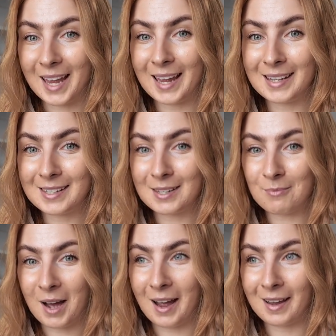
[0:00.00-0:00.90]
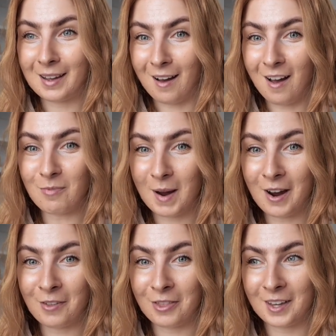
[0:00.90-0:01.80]
is my half
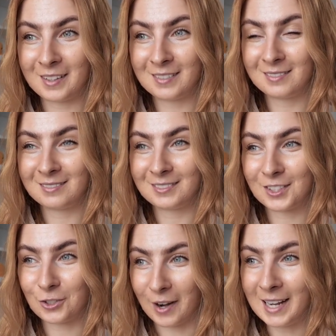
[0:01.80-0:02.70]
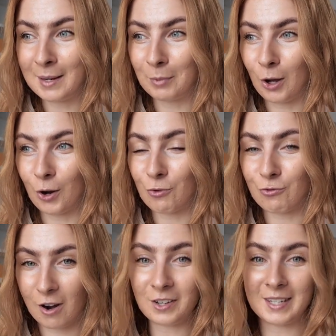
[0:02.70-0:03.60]
marathon training block
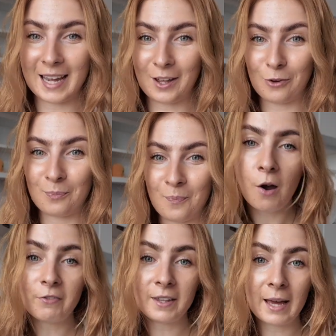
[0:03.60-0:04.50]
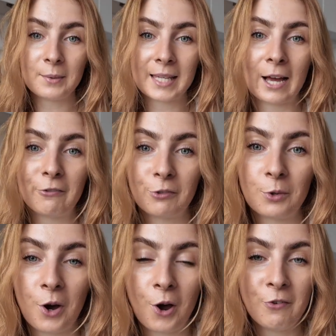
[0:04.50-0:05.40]
rundown. Hopefully that was
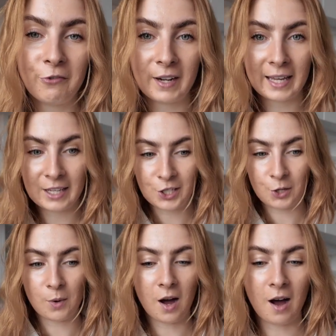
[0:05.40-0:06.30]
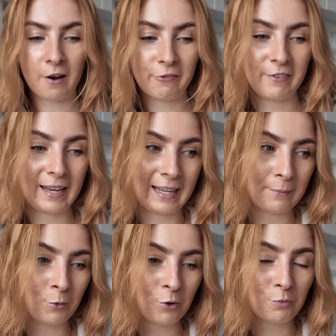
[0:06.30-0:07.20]
helpful. Hopefully you are
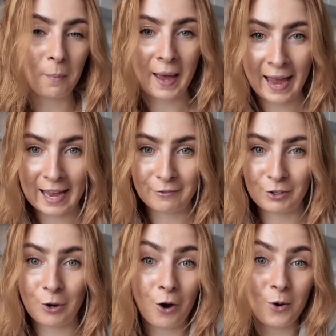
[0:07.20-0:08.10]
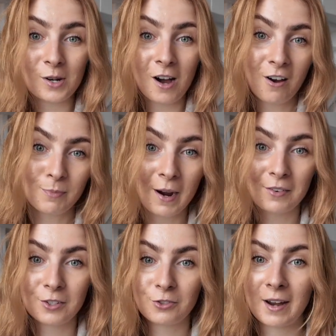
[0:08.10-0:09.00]
feeling more prepared for your own half
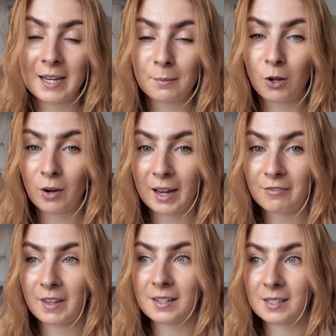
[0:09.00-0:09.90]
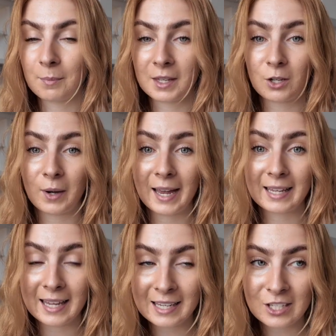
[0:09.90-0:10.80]
marathon training block if that's something you're
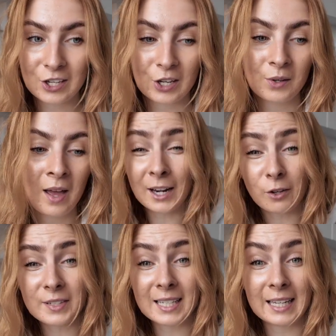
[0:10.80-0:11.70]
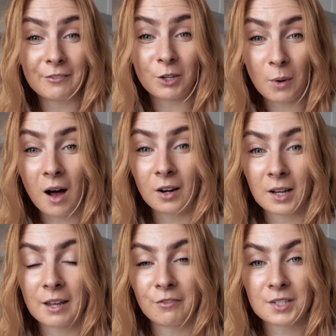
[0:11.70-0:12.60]
heading into. And obviously if you are
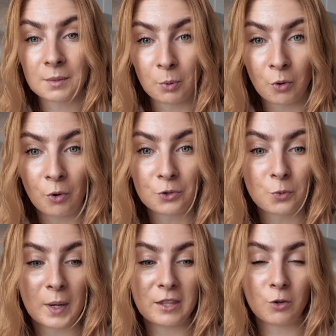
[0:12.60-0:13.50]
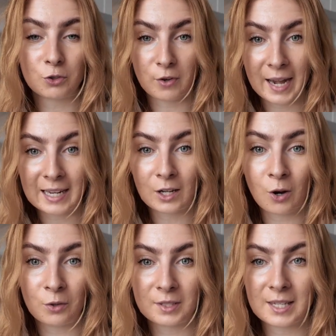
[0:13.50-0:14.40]
looking for support with your training
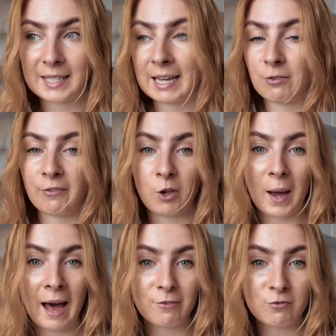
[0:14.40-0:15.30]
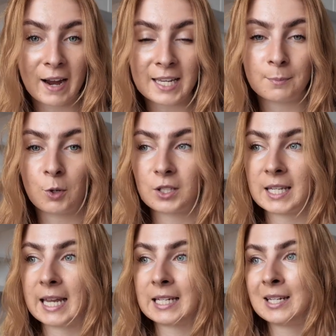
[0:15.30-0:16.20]
goals this year, if you have a race booked
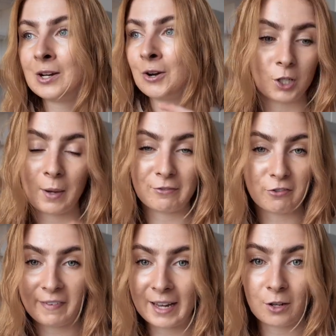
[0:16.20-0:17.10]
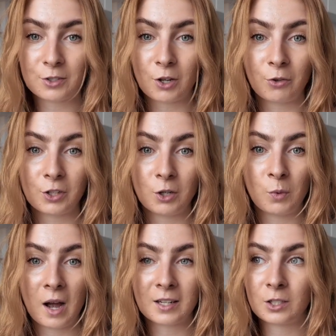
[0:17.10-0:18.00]
in, or you have a fat loss goal that you're
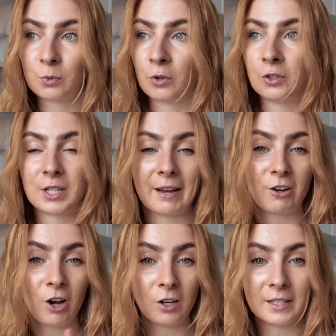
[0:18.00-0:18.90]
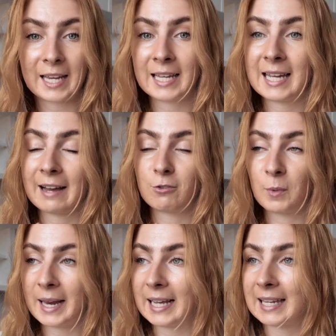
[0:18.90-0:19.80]
working towards, you have a holiday, you have a
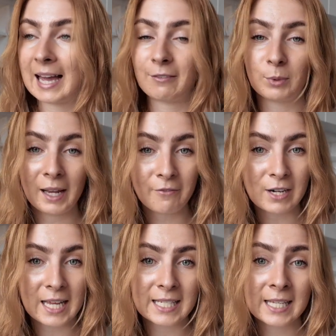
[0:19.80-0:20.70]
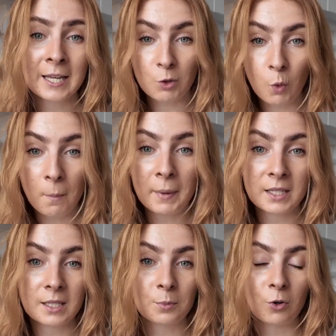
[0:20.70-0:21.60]
wedding, you have whatever it is, if you want my
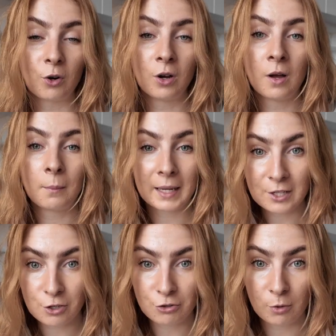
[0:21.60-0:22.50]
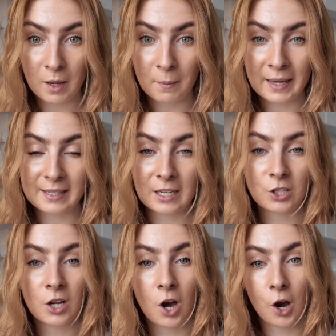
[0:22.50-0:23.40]
support, please just drop me a
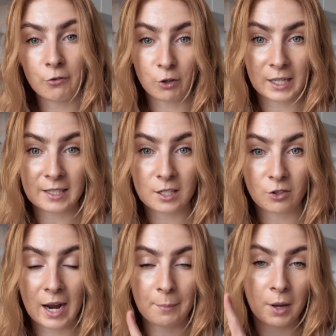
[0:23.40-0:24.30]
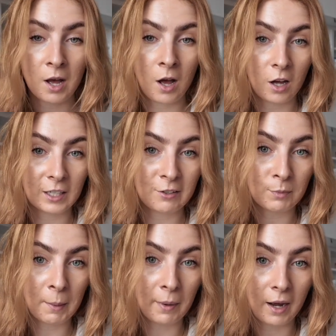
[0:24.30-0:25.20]
message over on Instagram. I'll leave
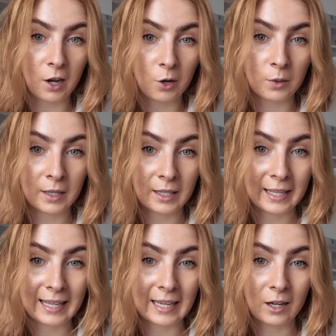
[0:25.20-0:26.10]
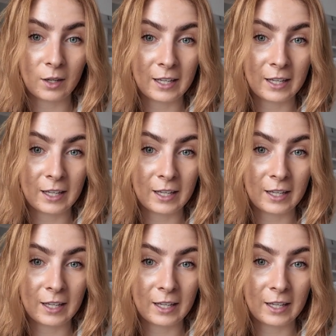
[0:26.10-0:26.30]
my bio here.